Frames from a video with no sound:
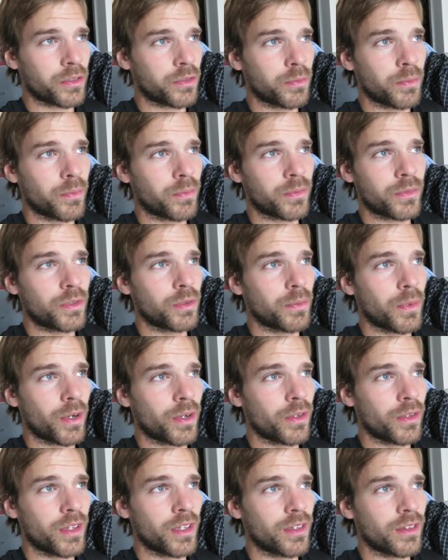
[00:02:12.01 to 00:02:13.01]

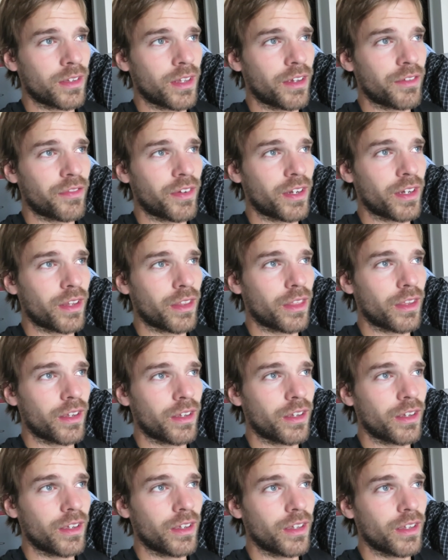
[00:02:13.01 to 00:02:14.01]
Tomorrow didn't have
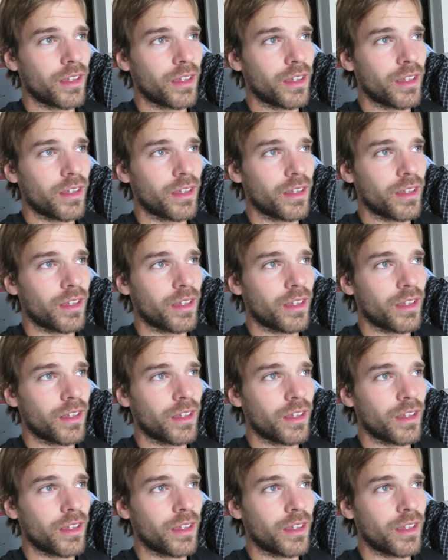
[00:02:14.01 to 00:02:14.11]
anything